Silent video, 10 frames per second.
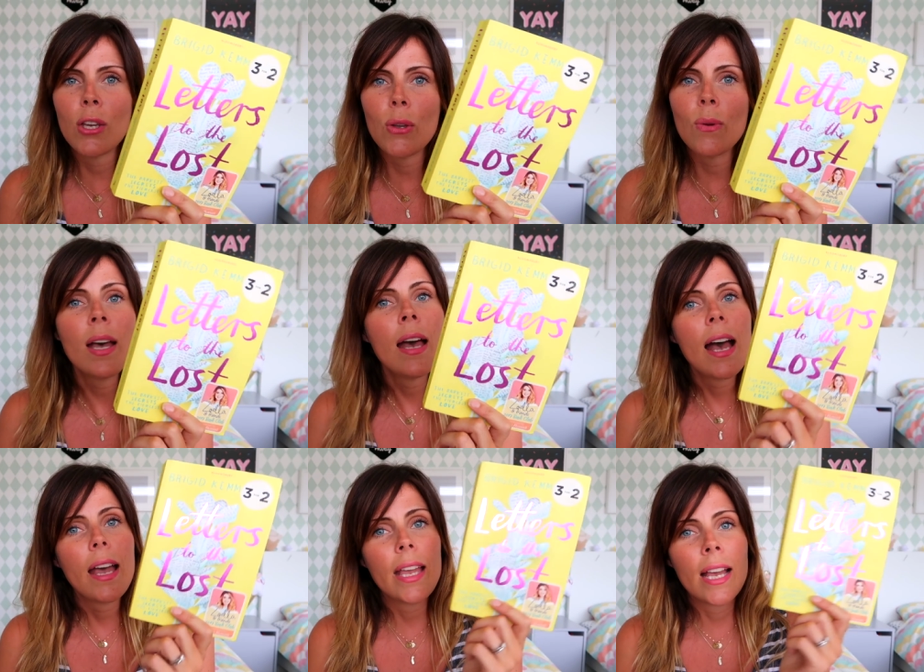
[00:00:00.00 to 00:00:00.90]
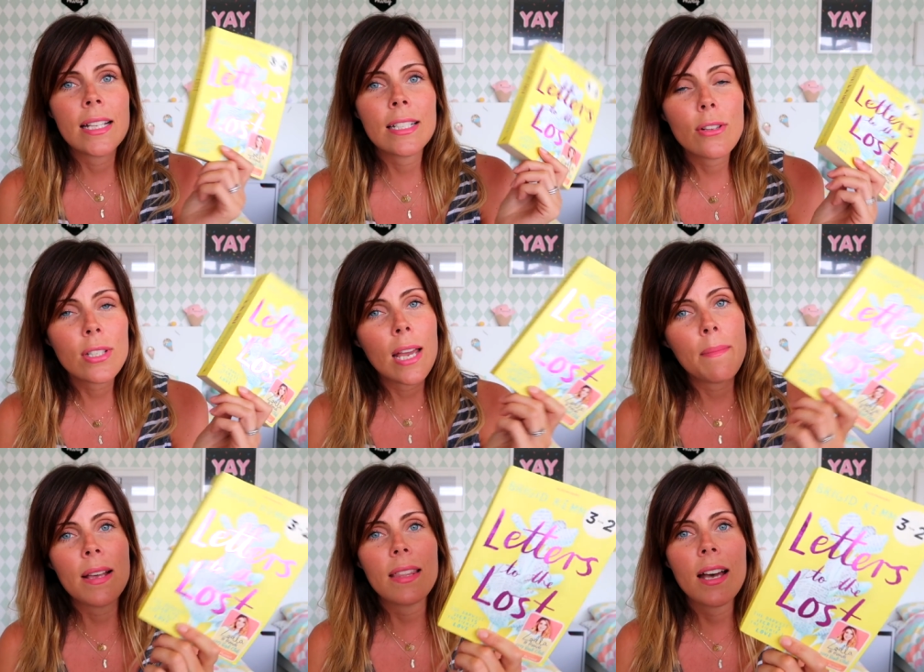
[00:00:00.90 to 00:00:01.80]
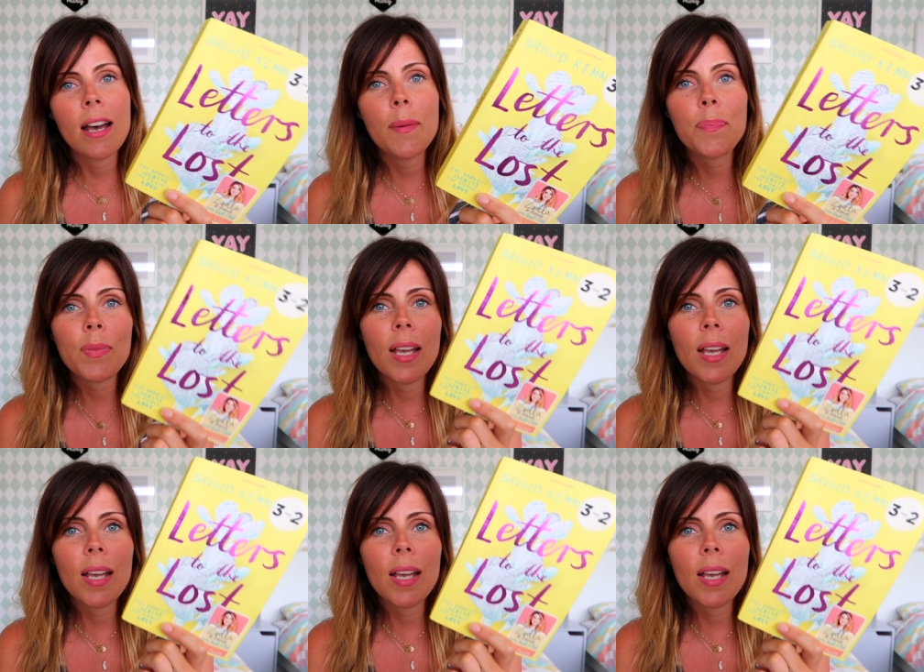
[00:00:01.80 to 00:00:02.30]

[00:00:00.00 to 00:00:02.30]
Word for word: who has lost her mother